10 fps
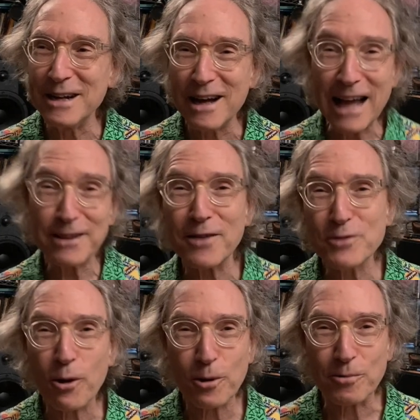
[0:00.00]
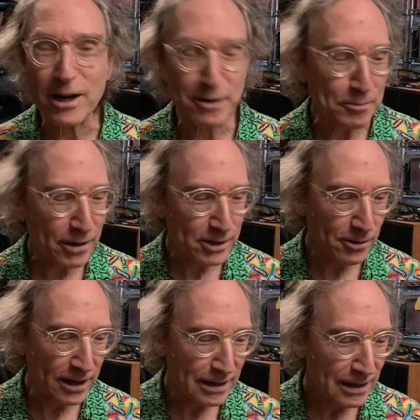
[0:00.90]
I love the whole record. And by the
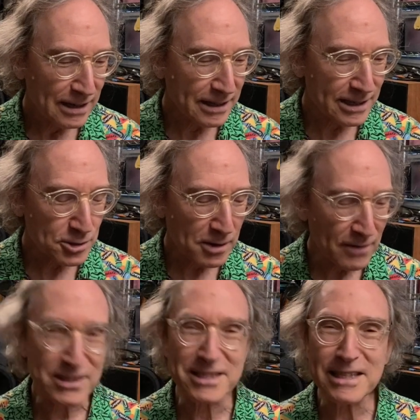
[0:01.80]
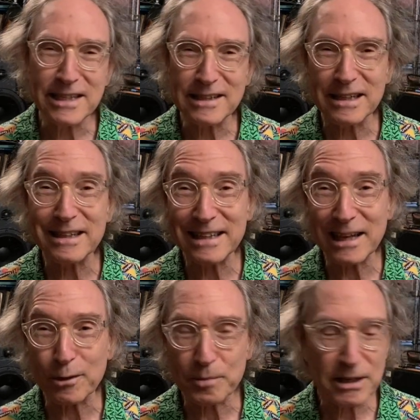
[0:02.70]
way, in case you haven't seen the
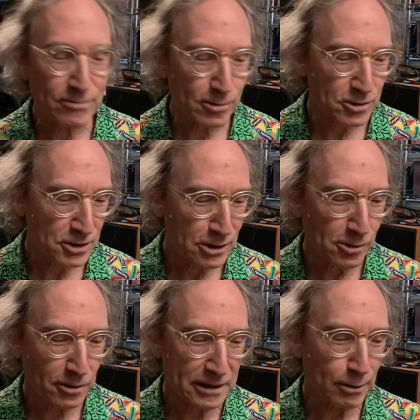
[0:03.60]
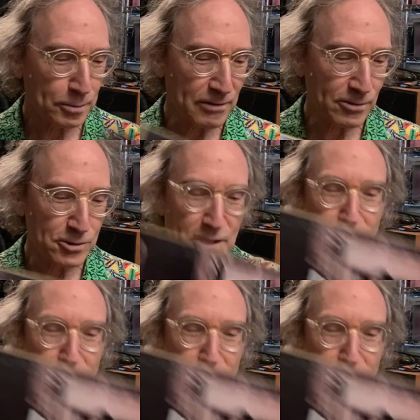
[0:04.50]
LP version, the early LP version,